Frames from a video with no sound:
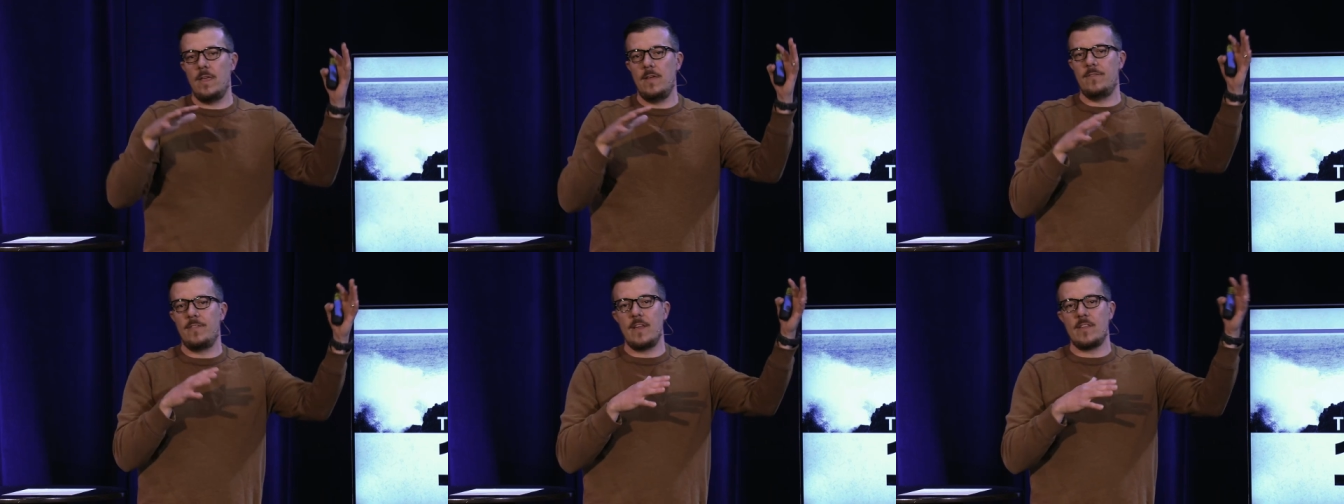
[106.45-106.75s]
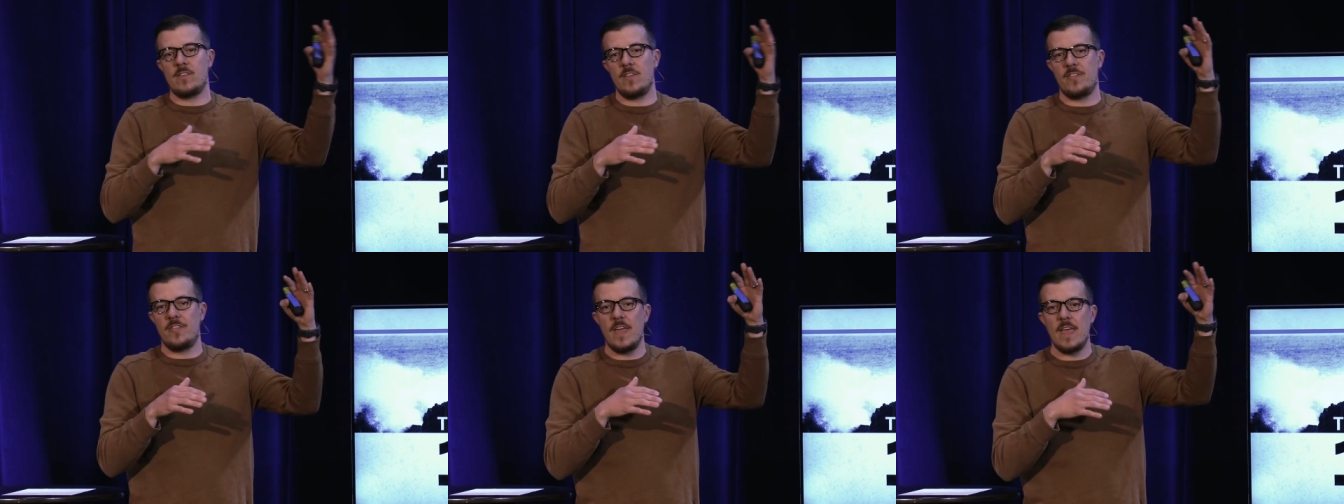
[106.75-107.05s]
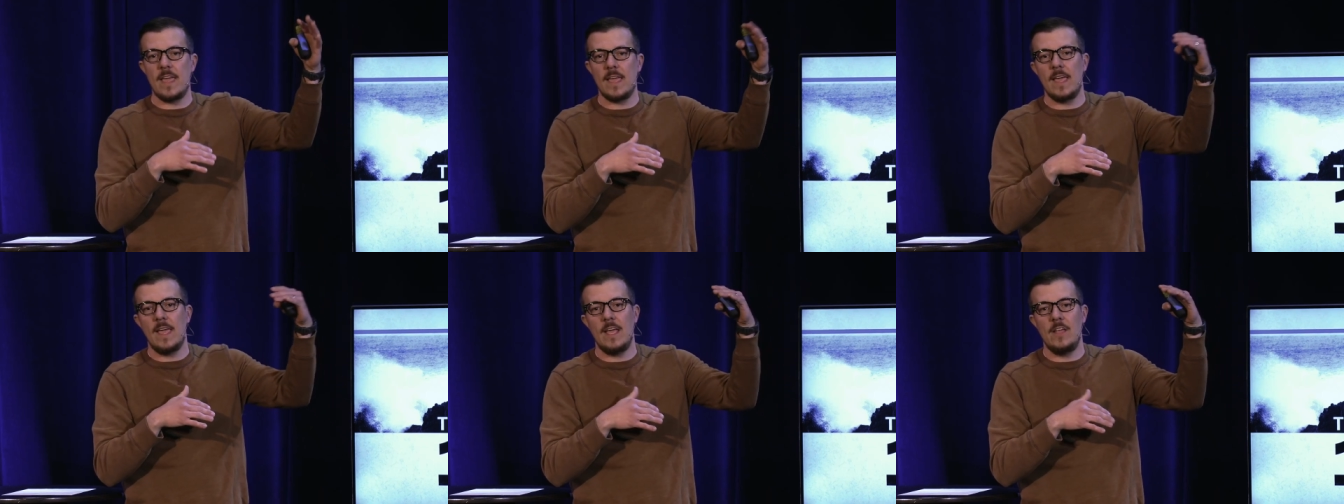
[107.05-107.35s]
if that's a
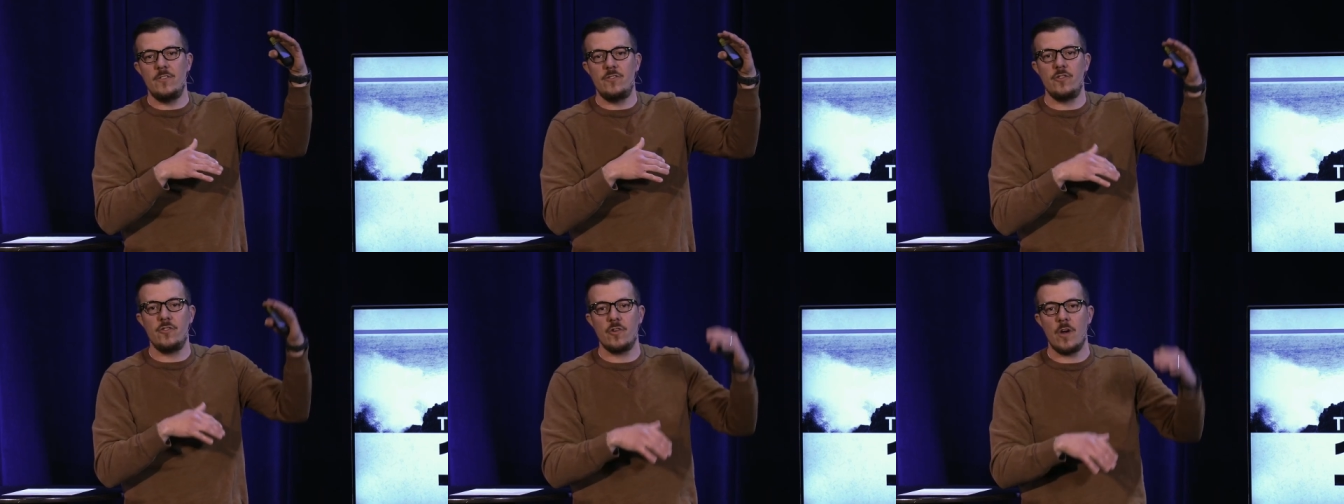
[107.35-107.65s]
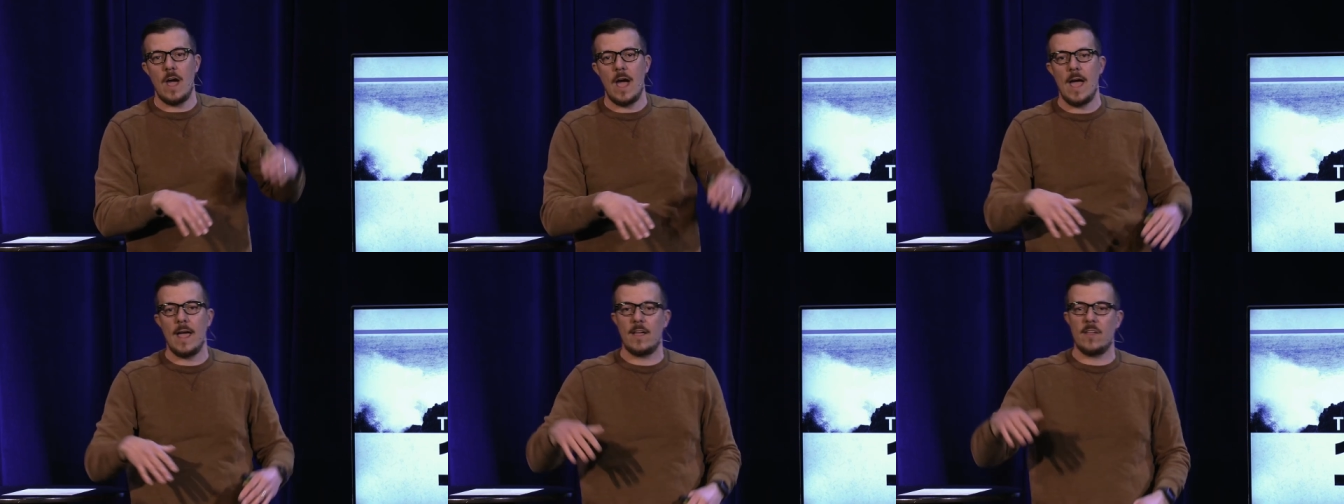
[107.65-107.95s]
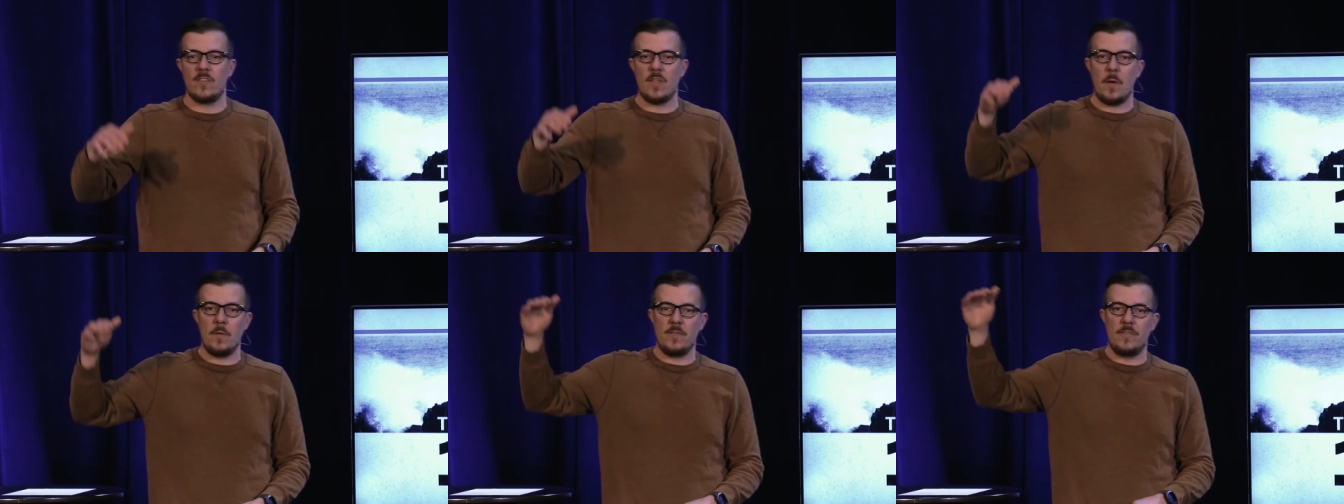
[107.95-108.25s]
thing in junior high,
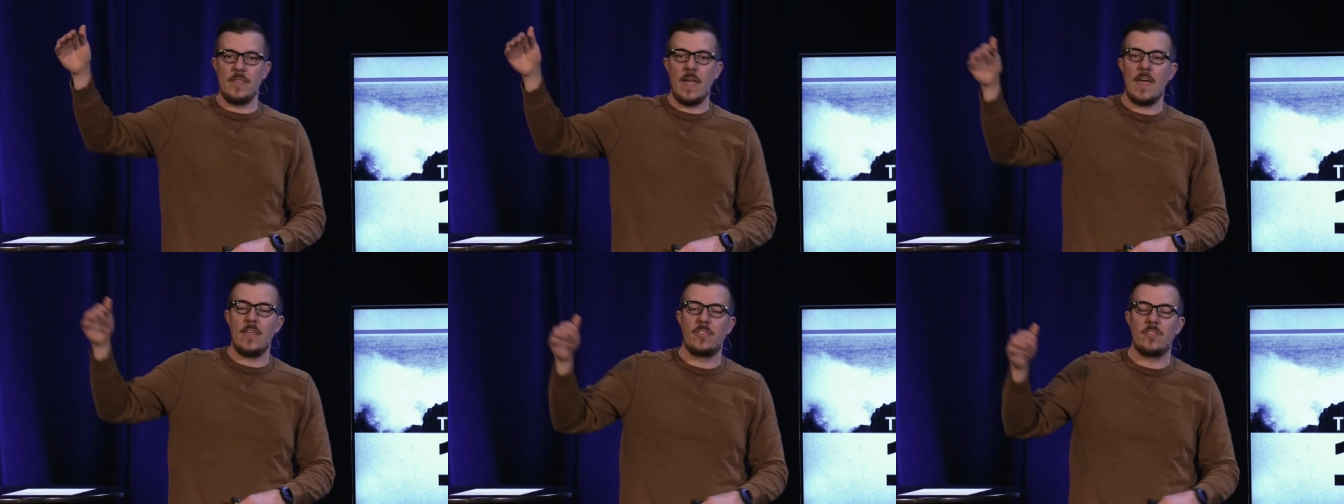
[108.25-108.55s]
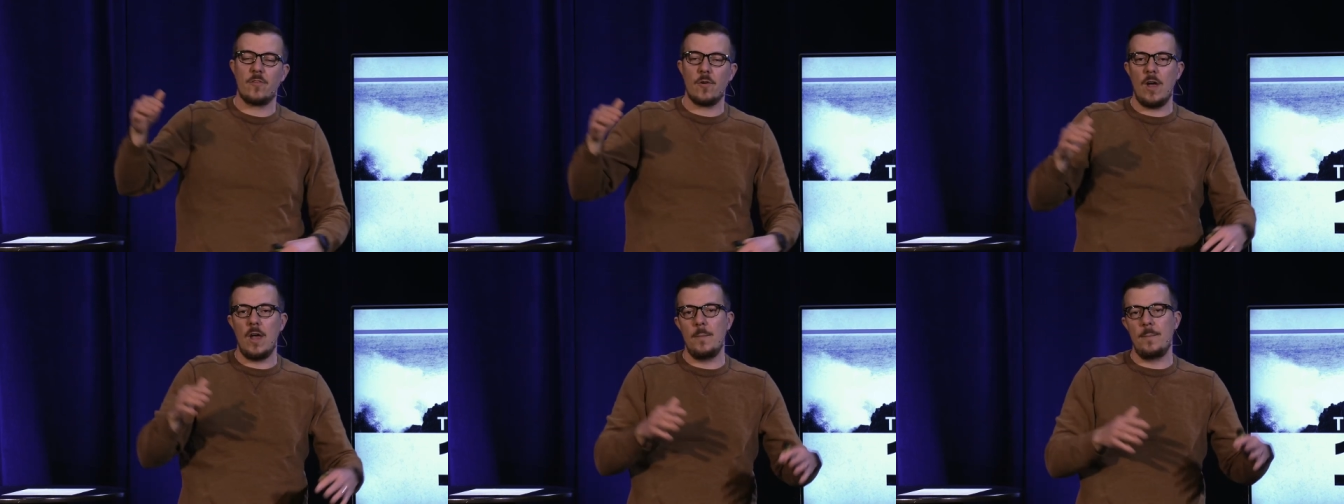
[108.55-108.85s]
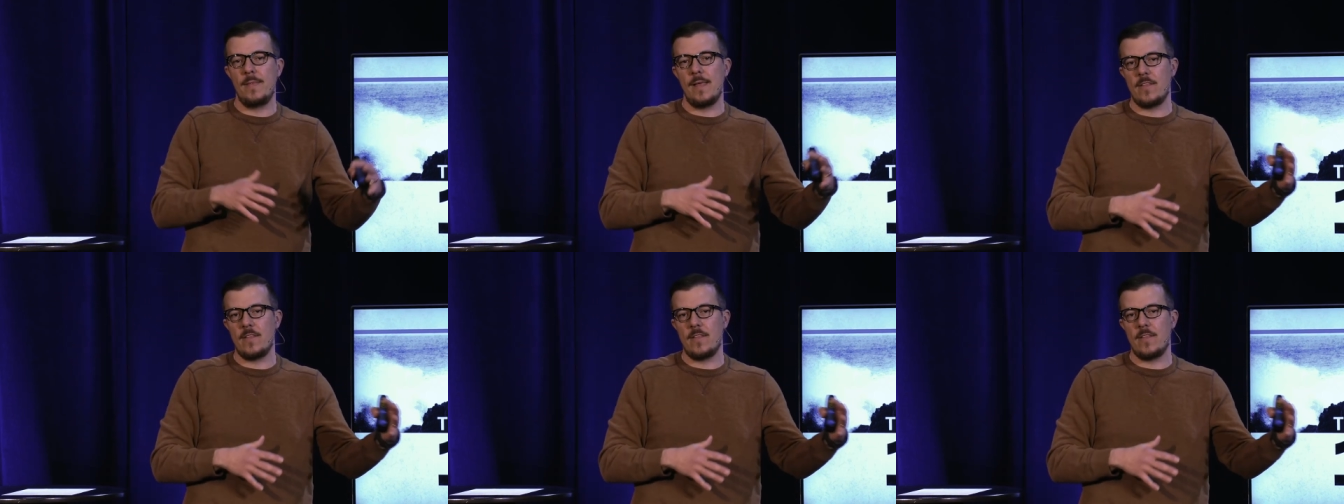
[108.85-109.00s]
because I was ninth grade,